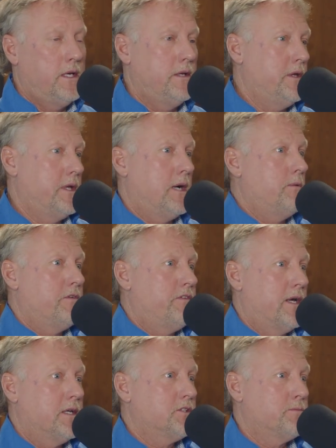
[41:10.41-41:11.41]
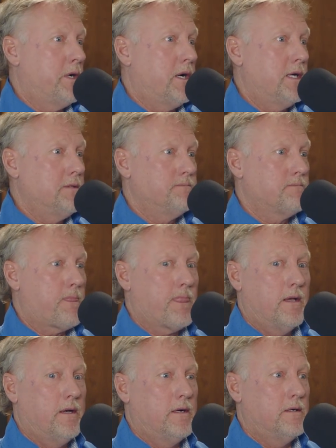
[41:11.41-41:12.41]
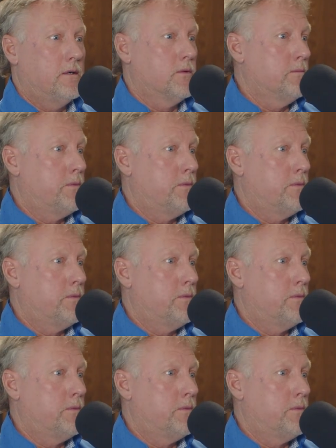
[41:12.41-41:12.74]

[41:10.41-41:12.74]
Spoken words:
And then I would find a spot on